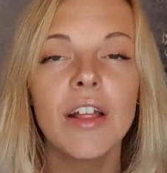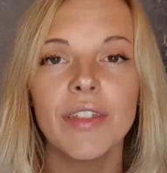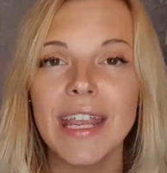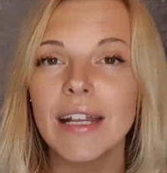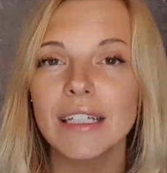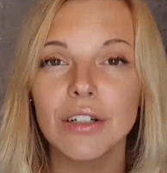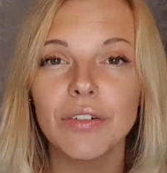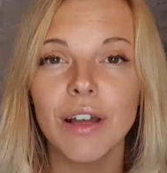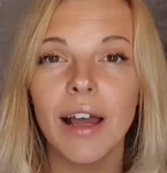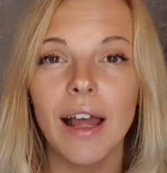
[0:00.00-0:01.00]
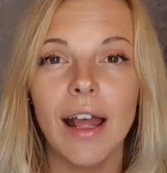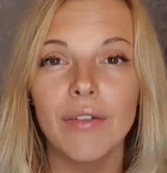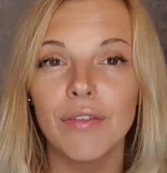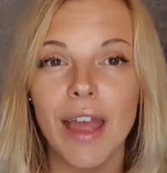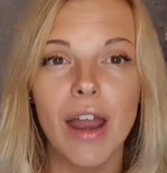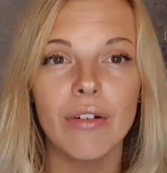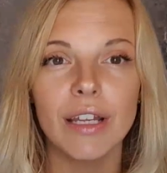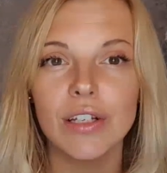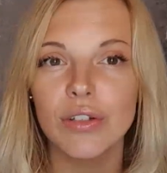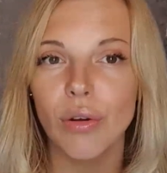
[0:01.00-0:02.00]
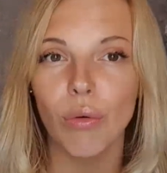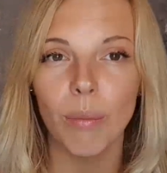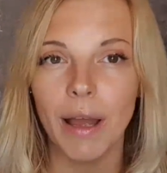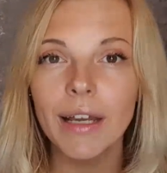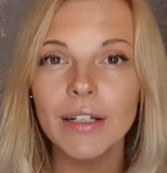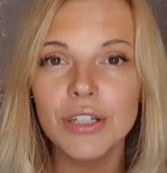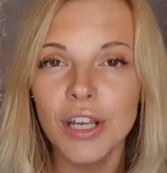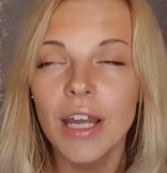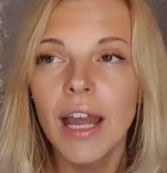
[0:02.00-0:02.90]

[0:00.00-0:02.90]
they can differ and vary so much.